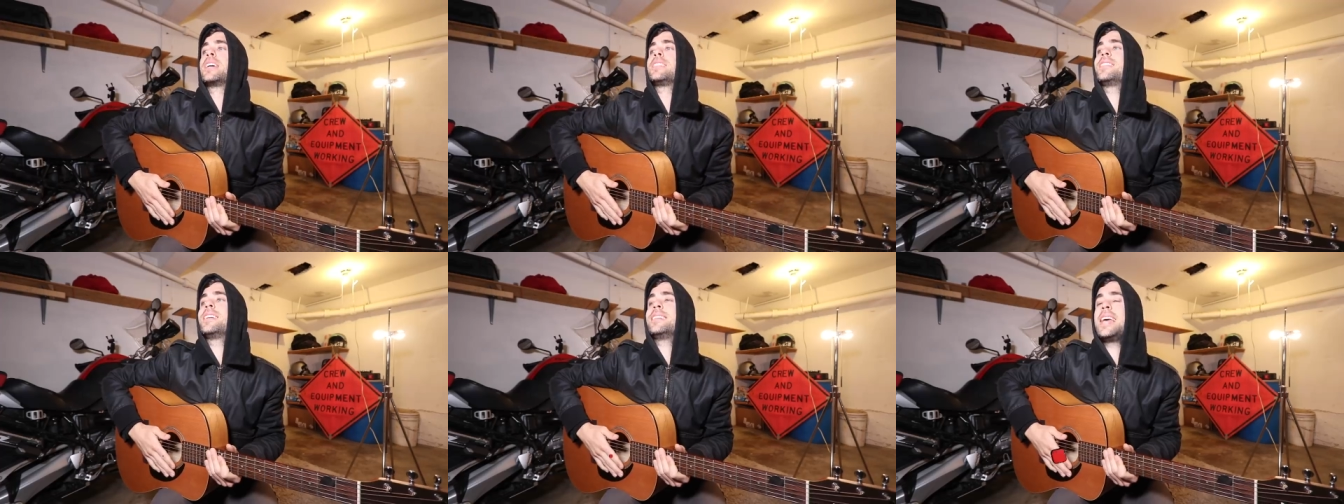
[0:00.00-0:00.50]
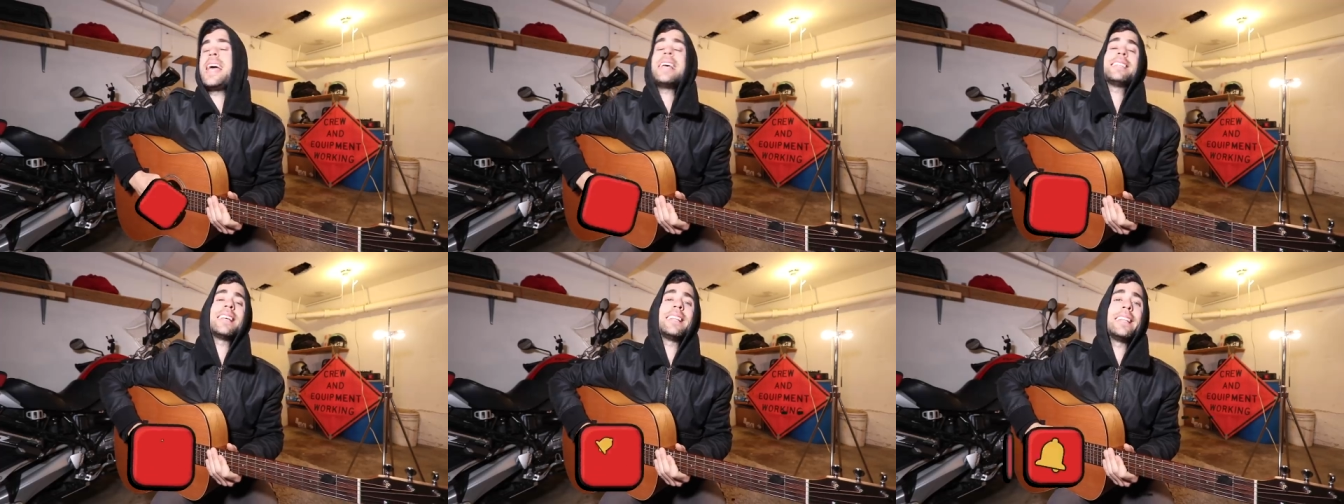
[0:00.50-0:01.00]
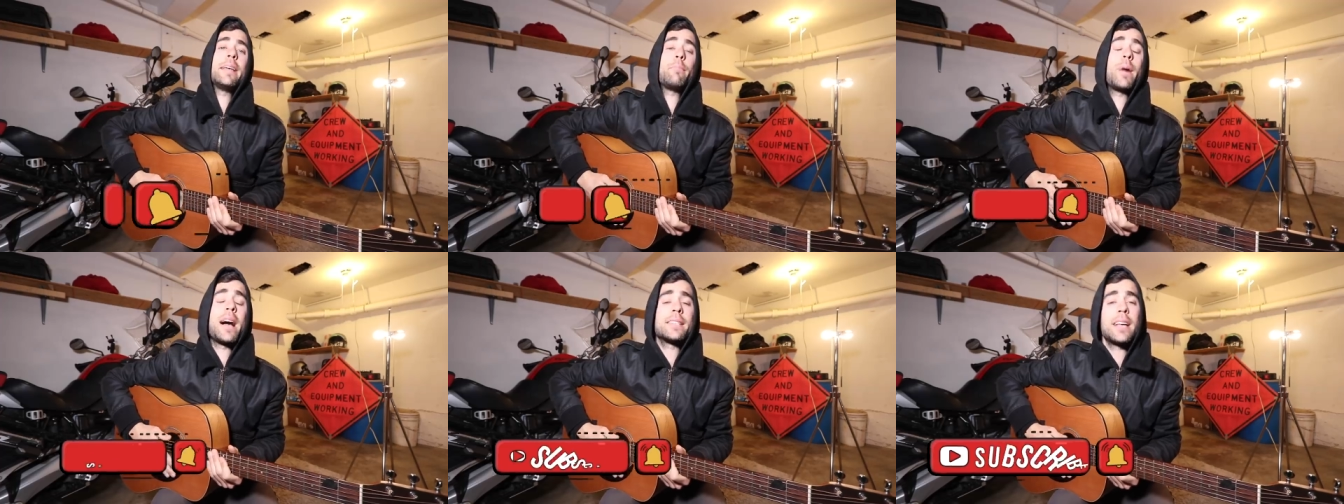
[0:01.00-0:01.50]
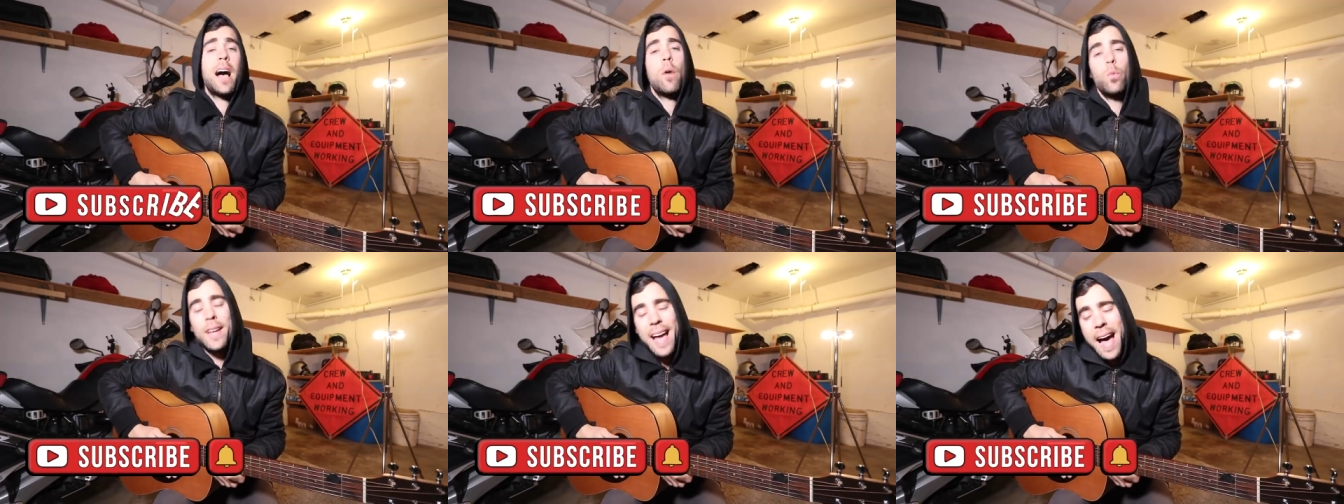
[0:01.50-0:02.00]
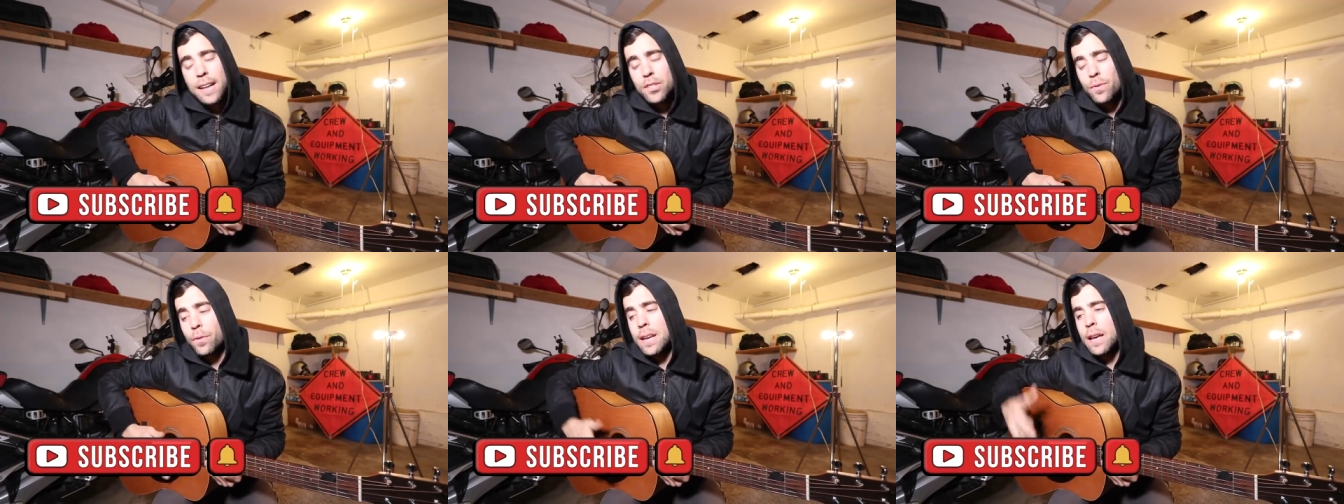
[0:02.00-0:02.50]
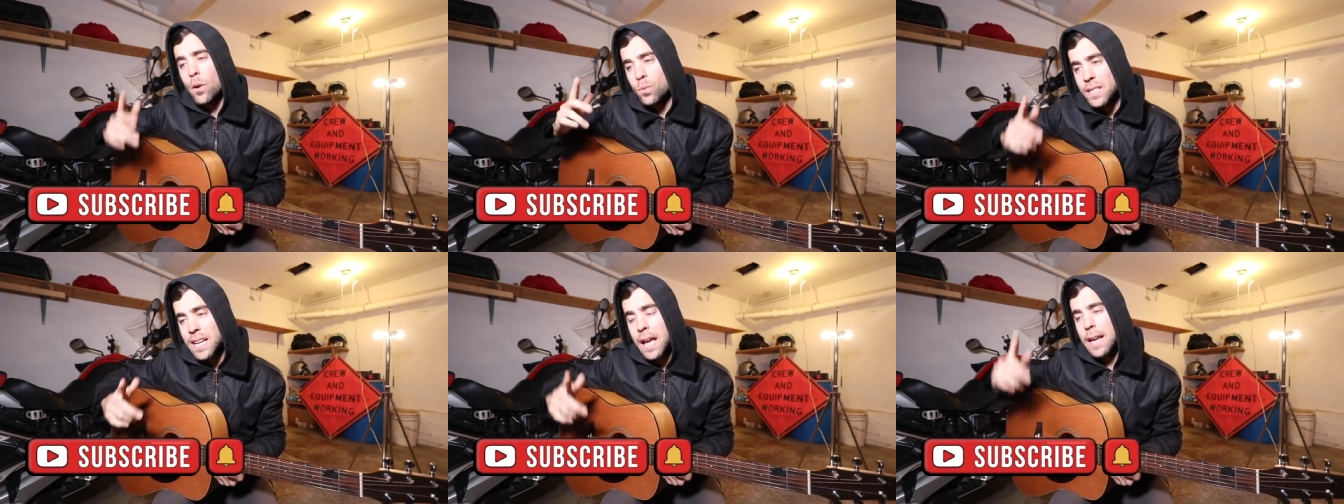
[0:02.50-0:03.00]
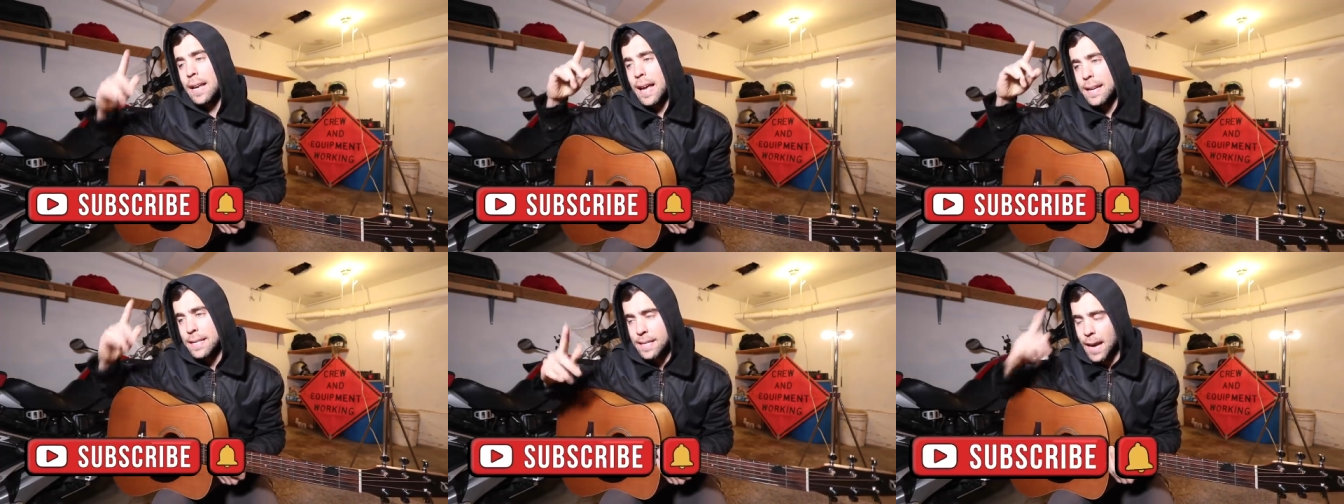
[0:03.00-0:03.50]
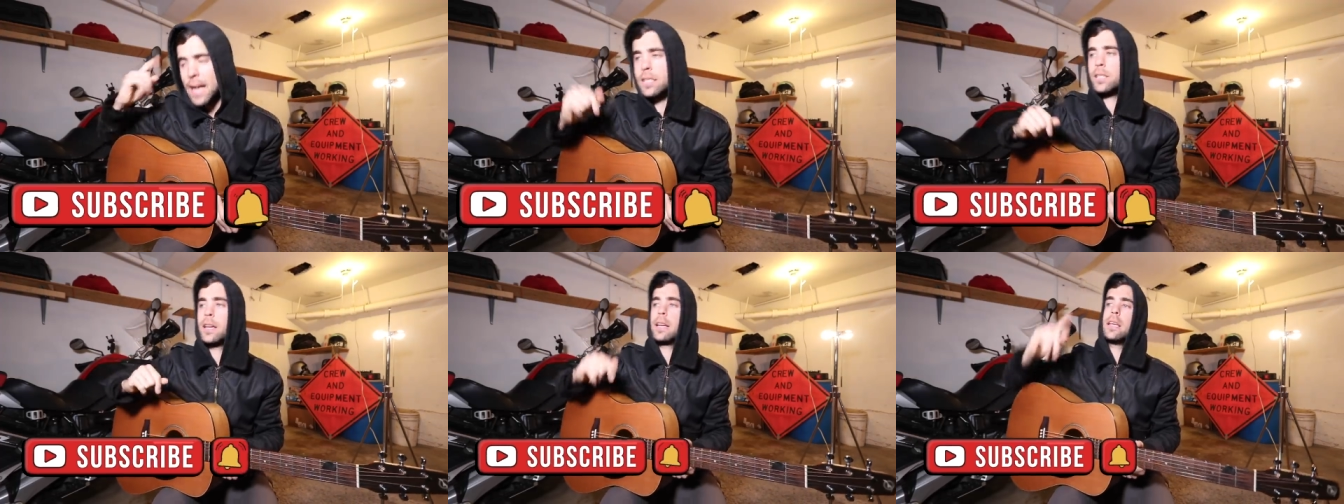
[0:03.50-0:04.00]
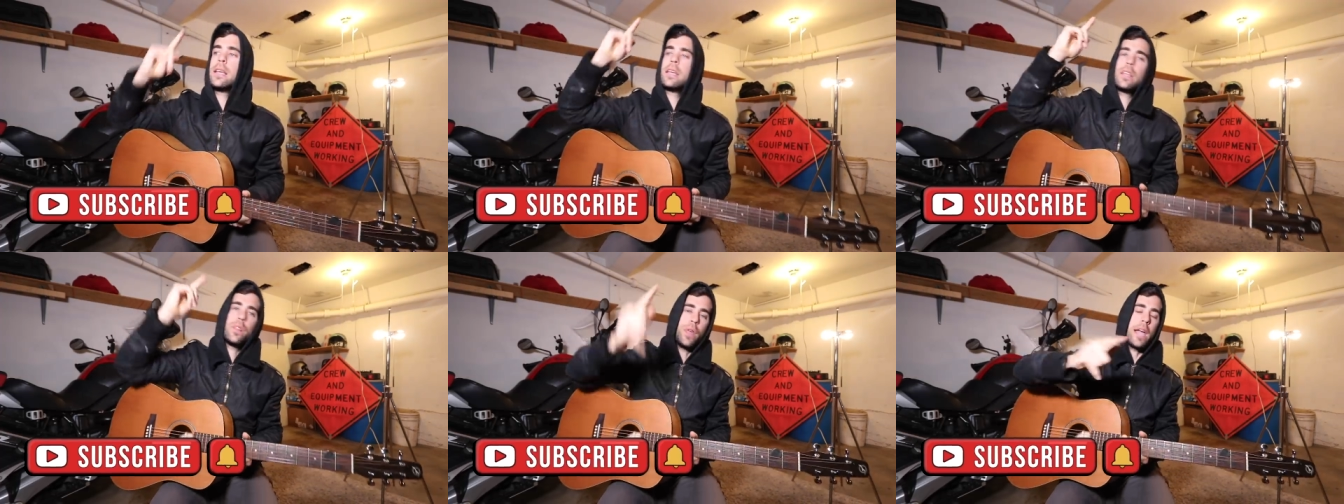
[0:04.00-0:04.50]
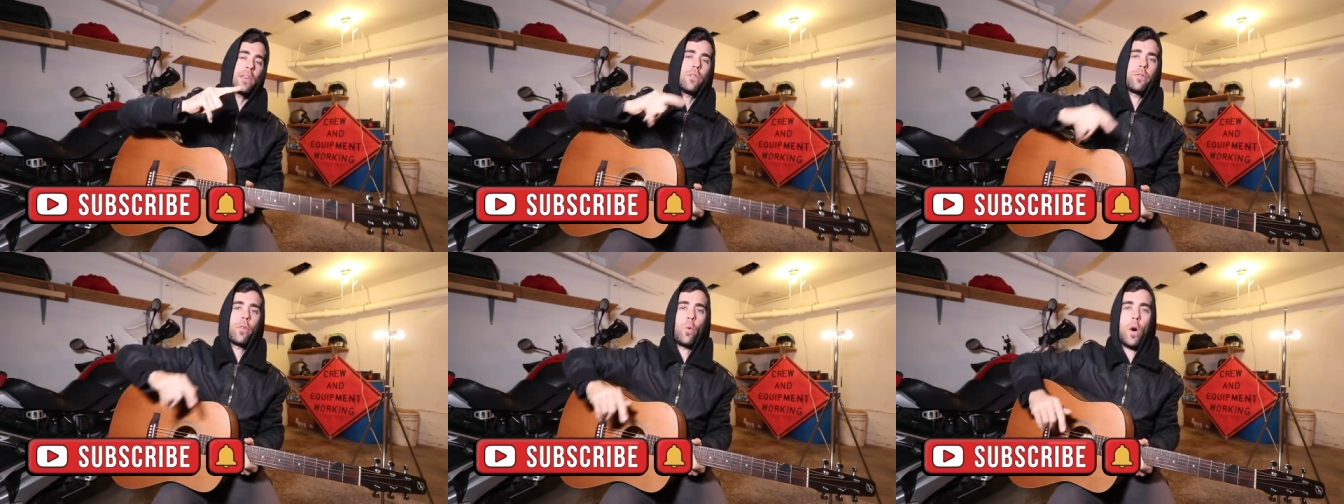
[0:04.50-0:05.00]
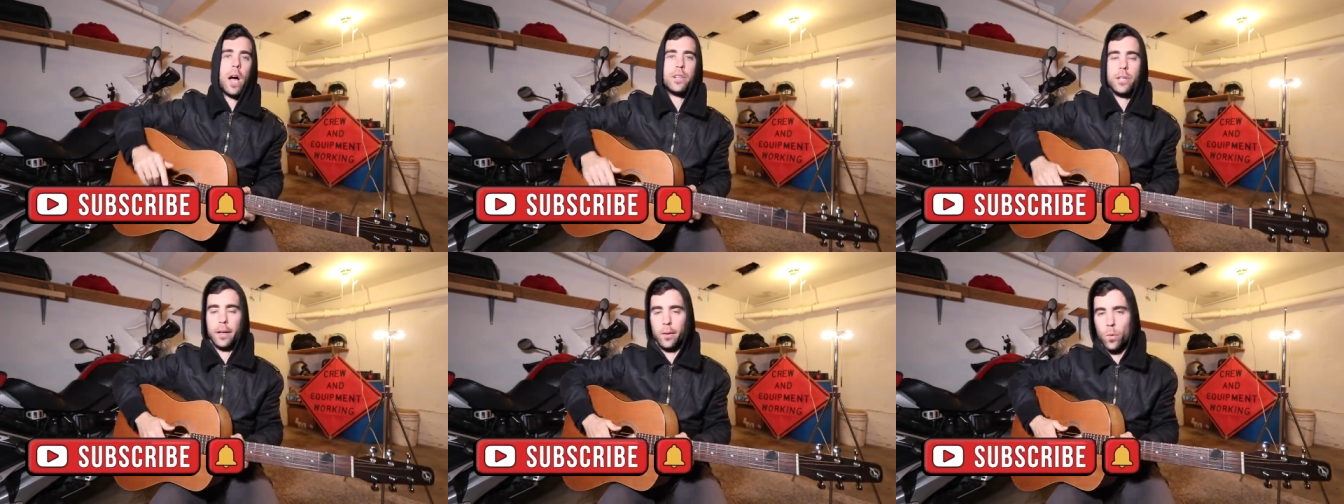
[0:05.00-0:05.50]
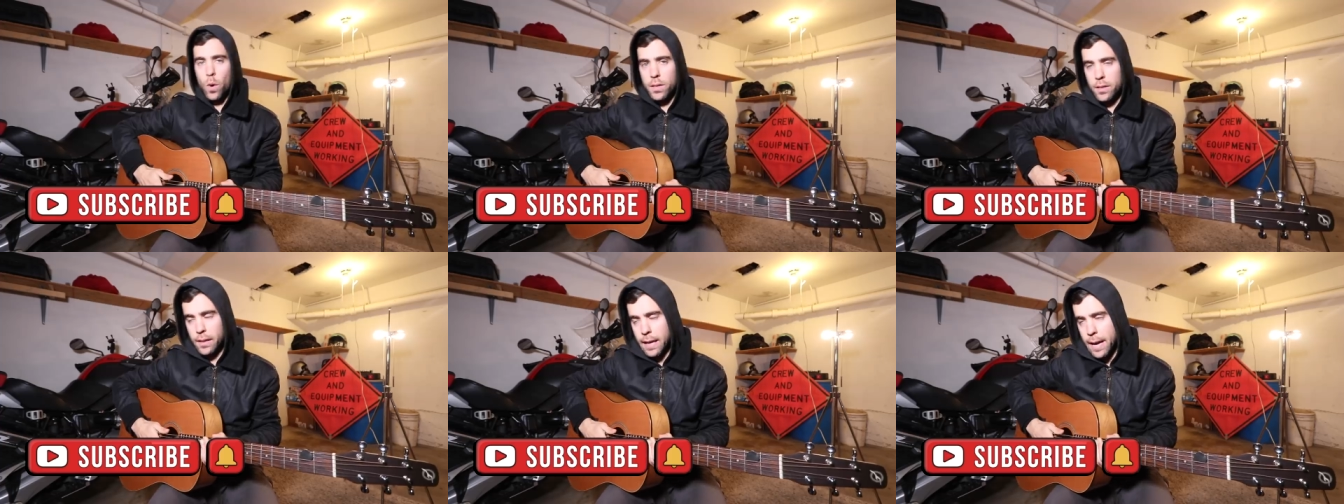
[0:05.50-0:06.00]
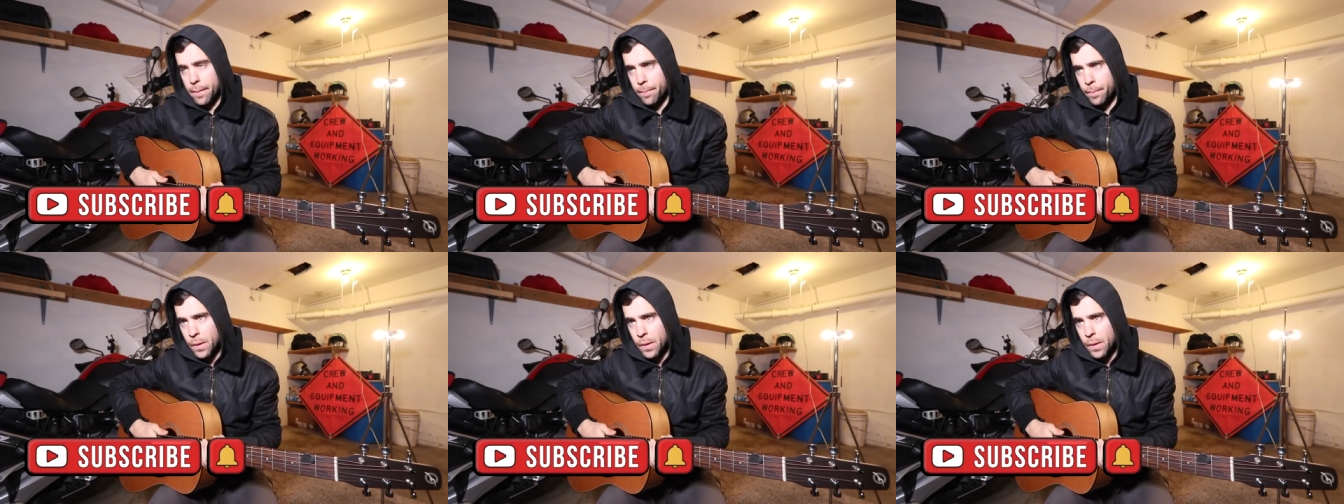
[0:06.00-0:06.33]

Today's Alip Ba Ta reaction video done and dusted. Thank you for watching once again.